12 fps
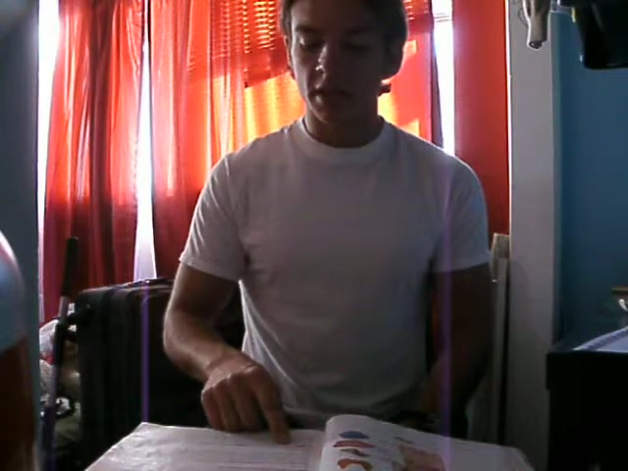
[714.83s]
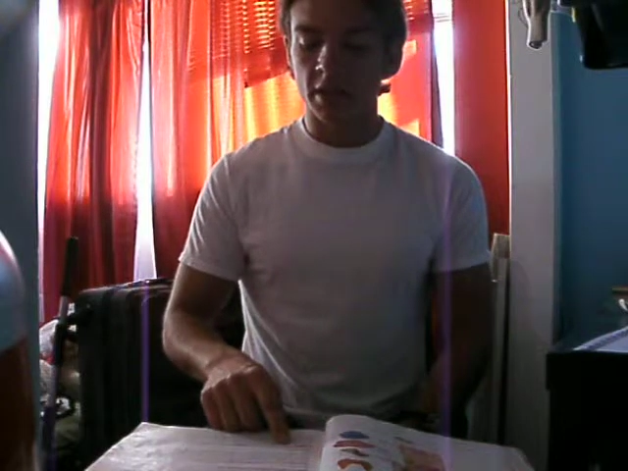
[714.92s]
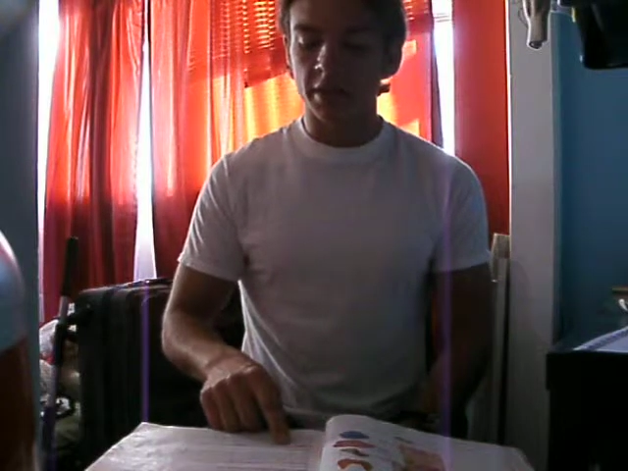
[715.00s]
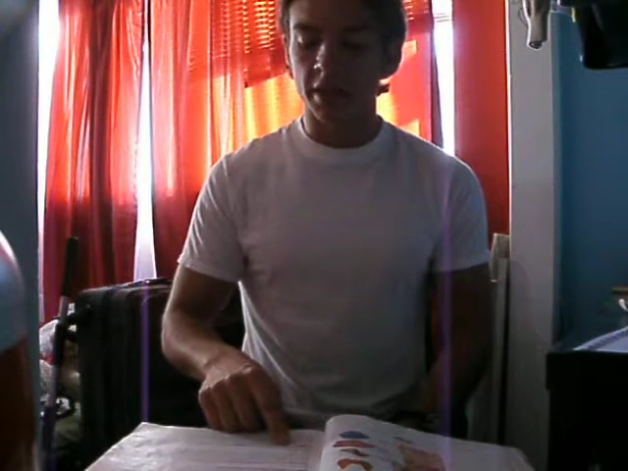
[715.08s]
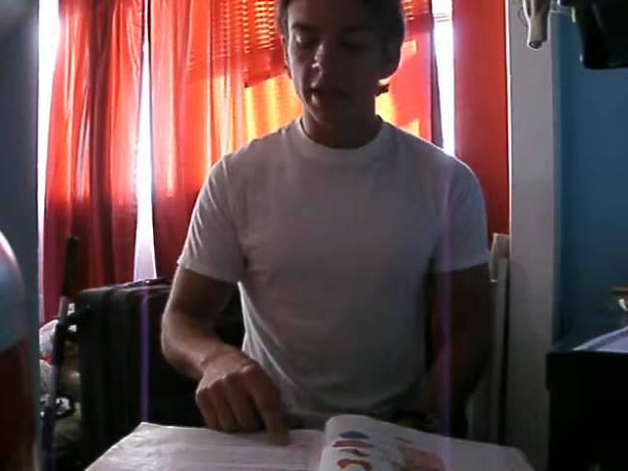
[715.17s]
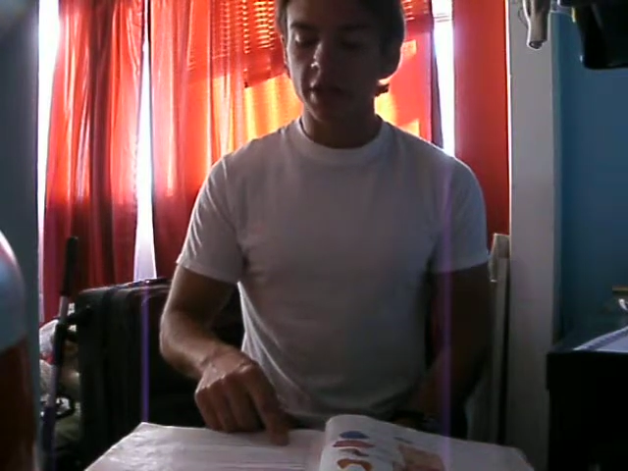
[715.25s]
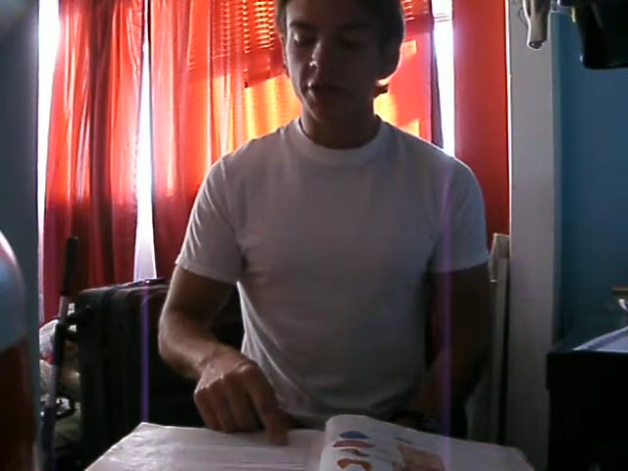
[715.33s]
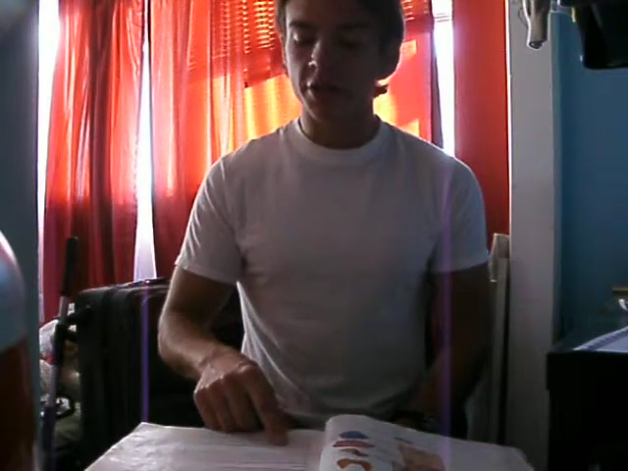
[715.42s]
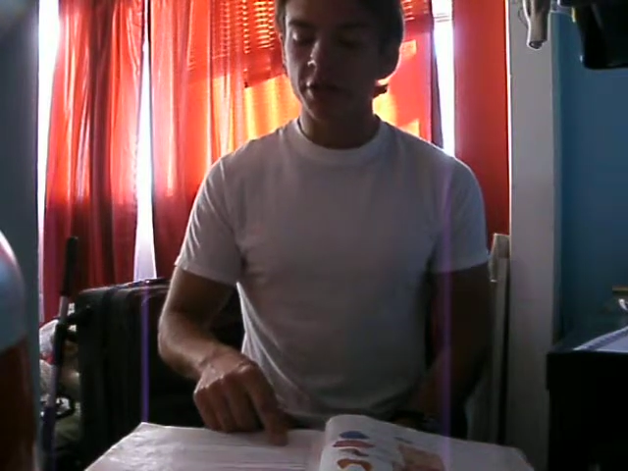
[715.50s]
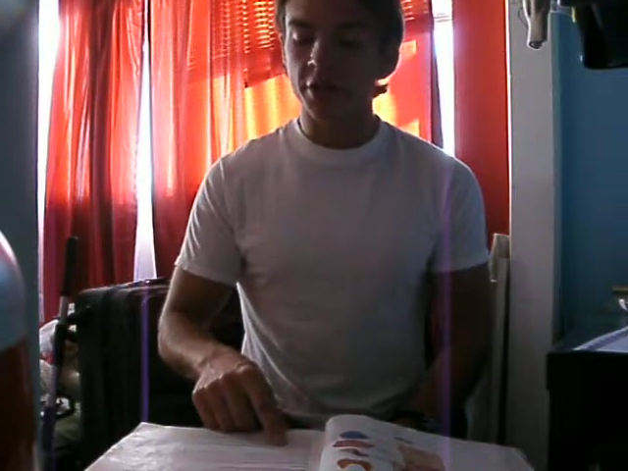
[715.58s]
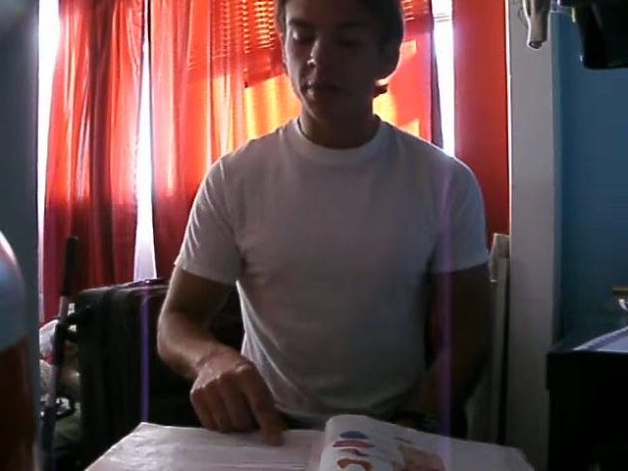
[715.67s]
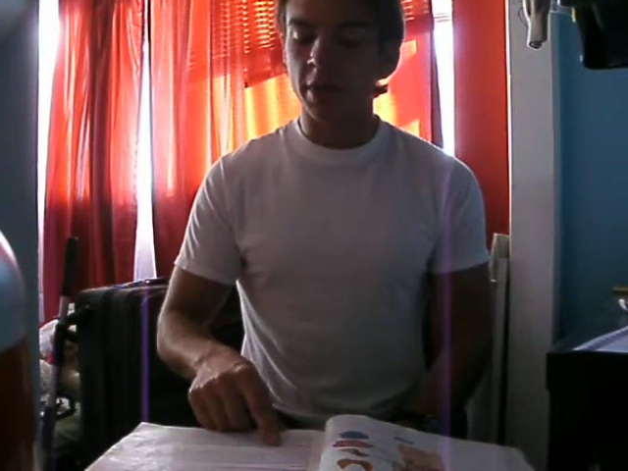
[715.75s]

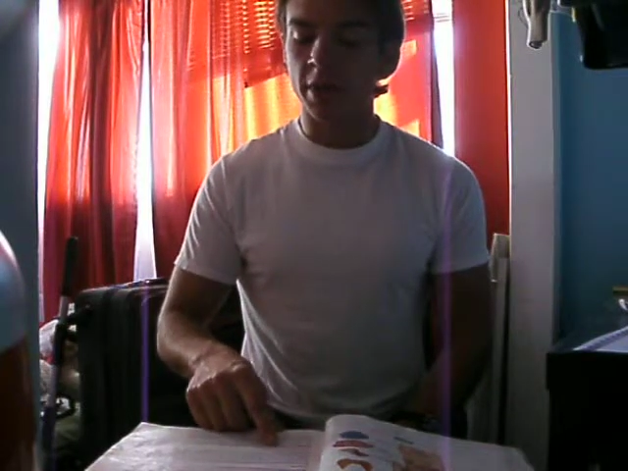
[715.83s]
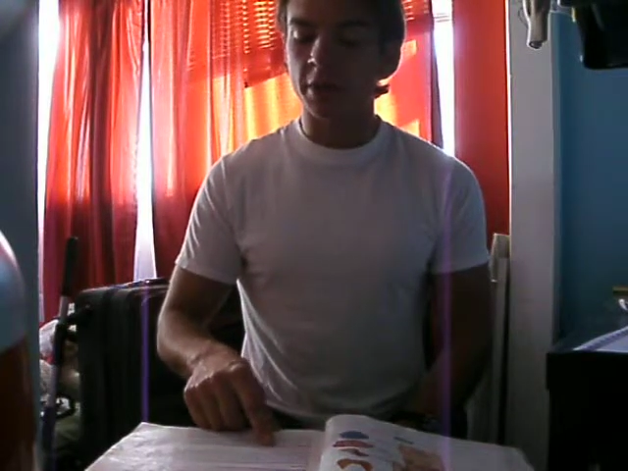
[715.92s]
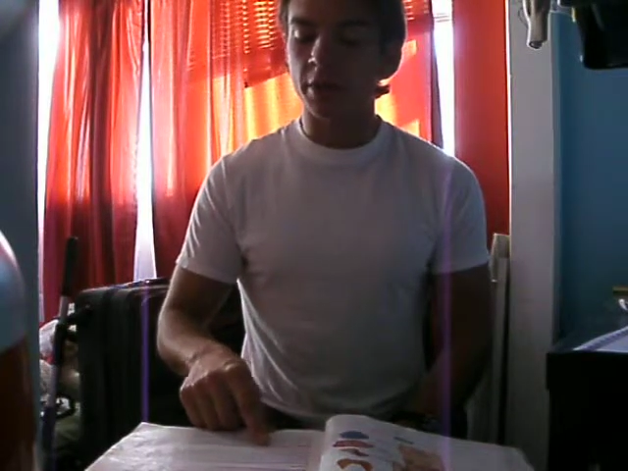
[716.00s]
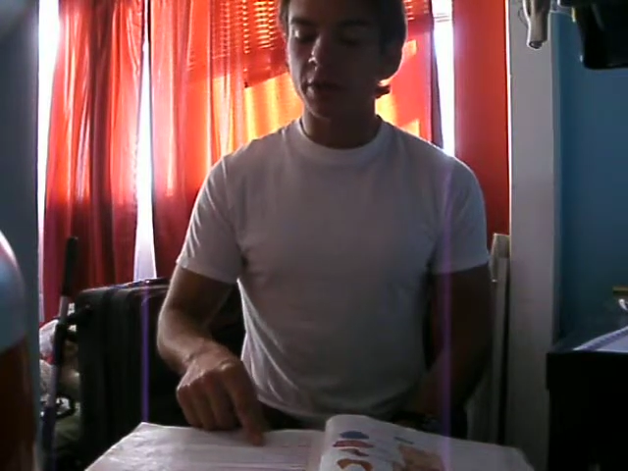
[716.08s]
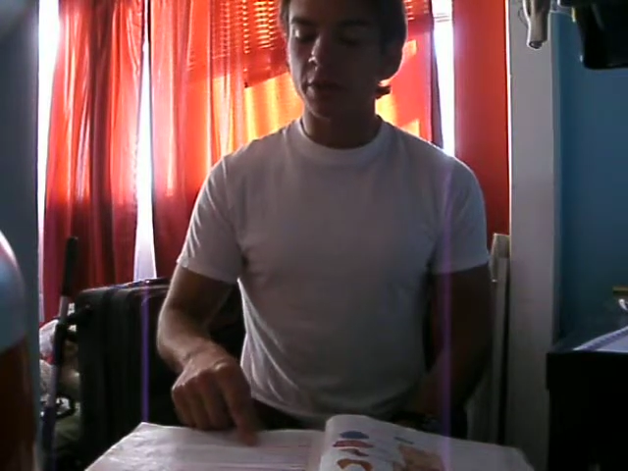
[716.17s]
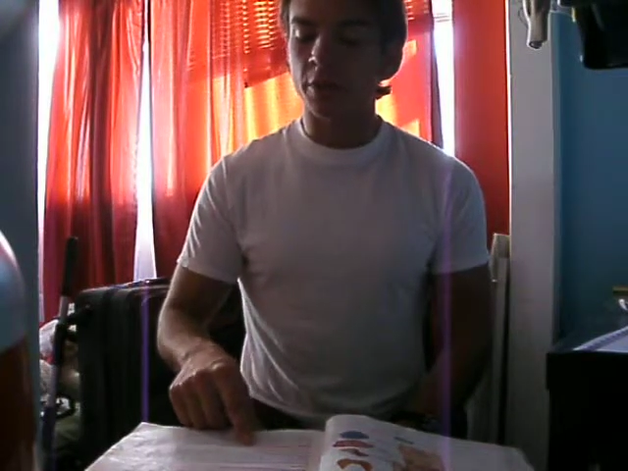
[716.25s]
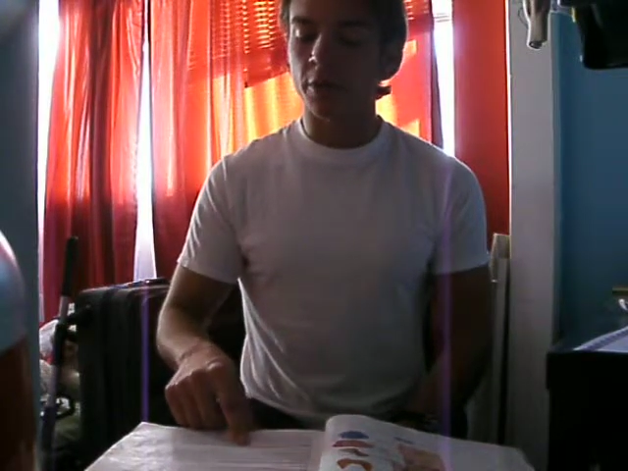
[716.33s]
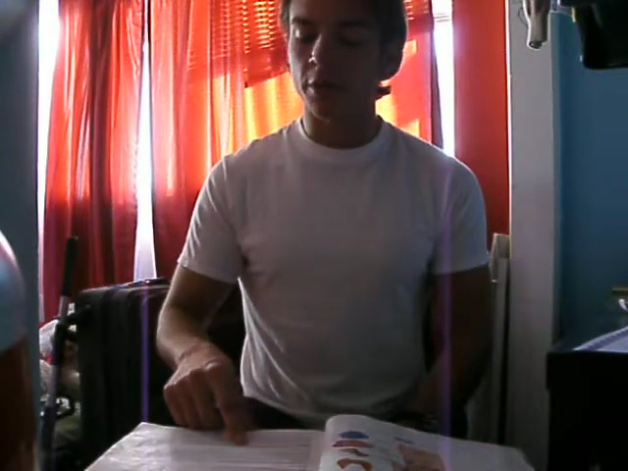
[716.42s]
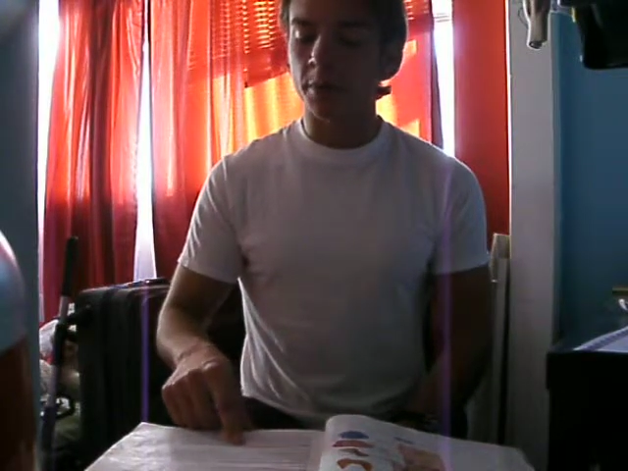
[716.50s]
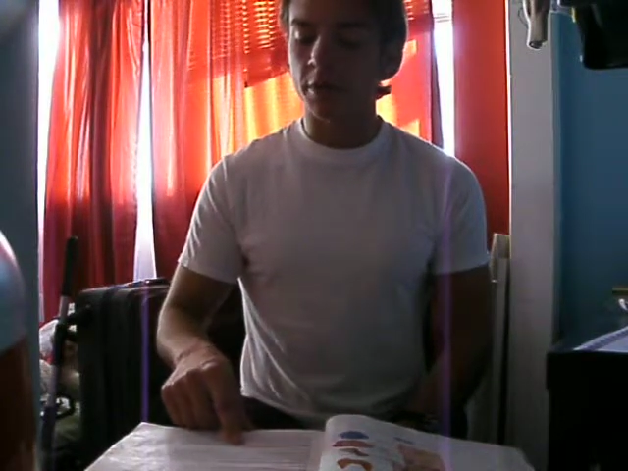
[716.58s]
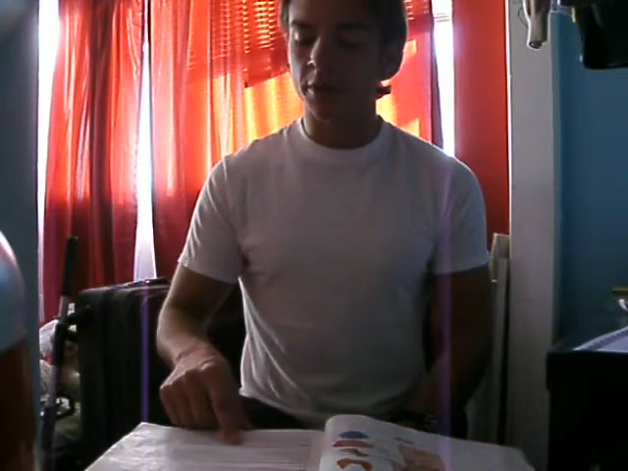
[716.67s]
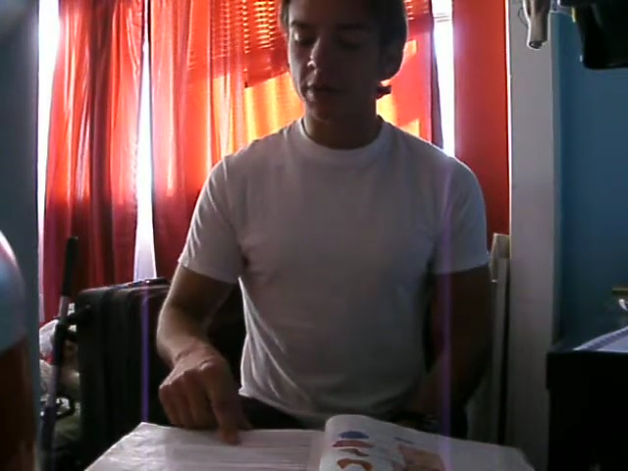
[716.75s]
Glycogen is one of the two
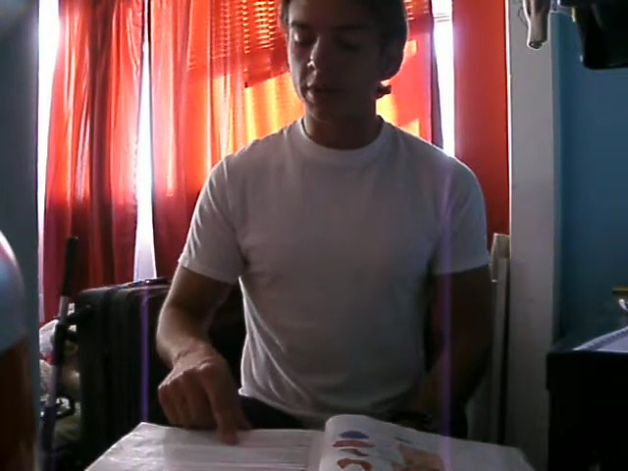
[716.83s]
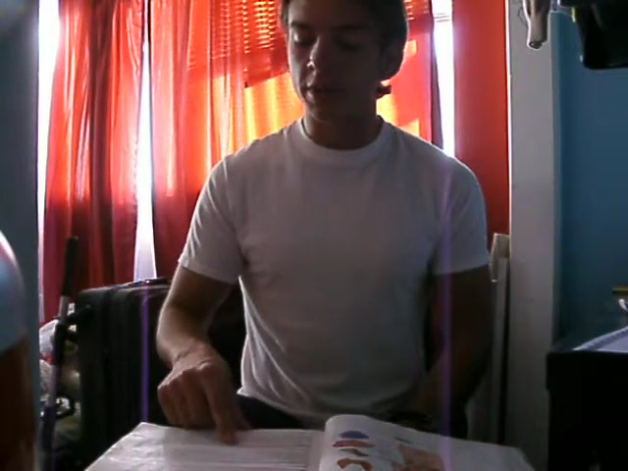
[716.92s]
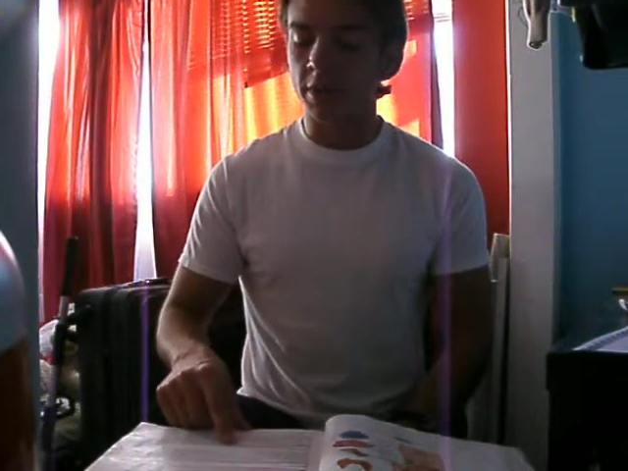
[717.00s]
hormones